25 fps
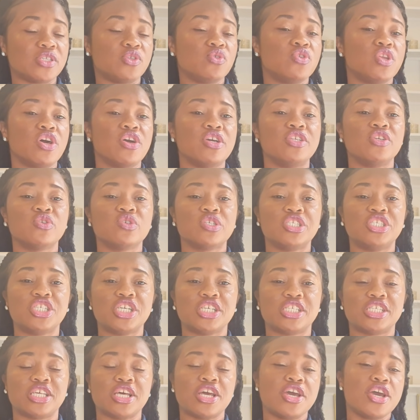so that you don't
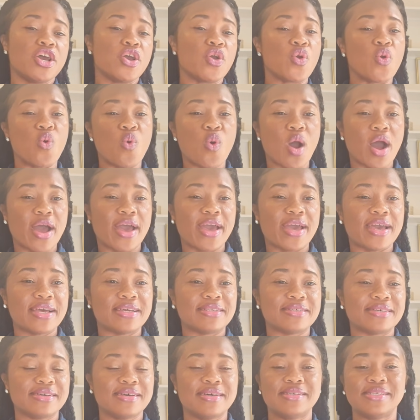just go
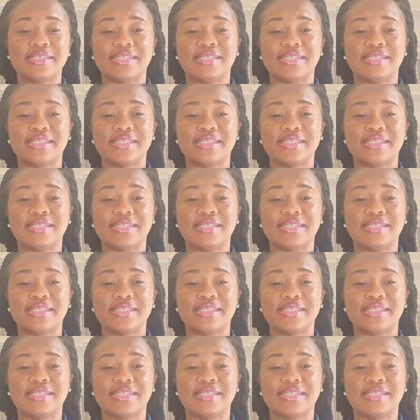ahead,